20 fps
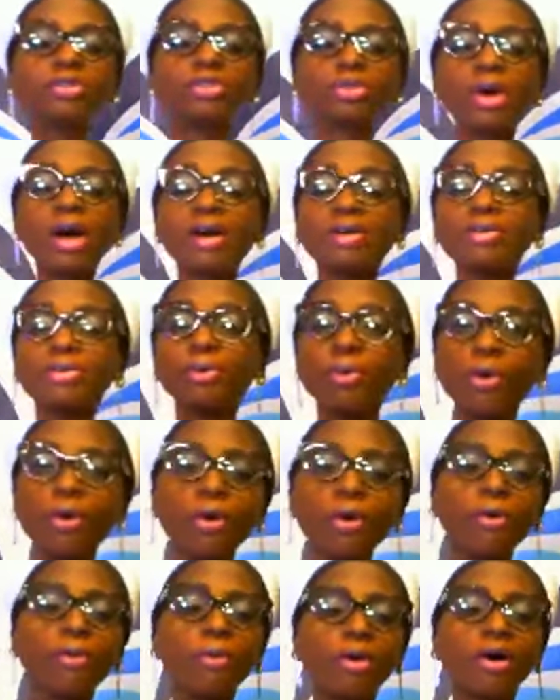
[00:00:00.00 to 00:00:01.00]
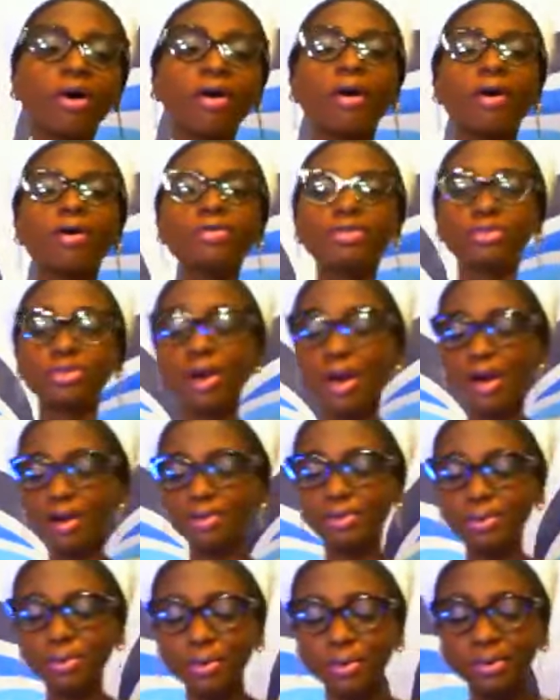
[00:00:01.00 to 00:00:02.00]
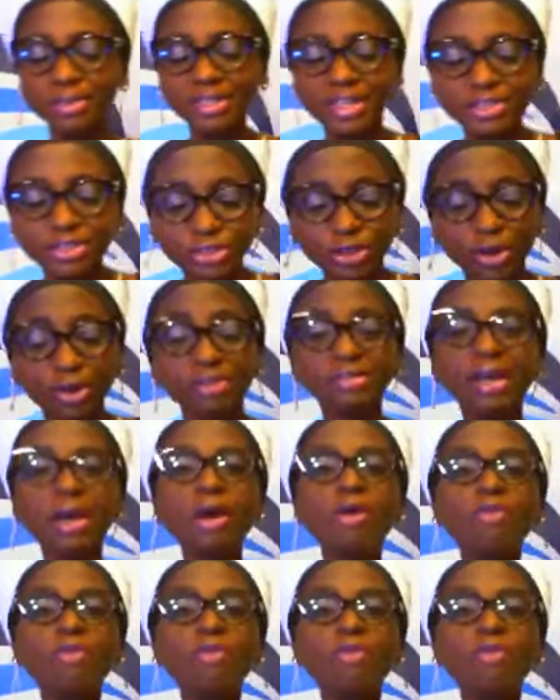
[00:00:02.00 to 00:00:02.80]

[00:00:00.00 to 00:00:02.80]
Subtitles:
throughout the whole world, throughout the whole nation,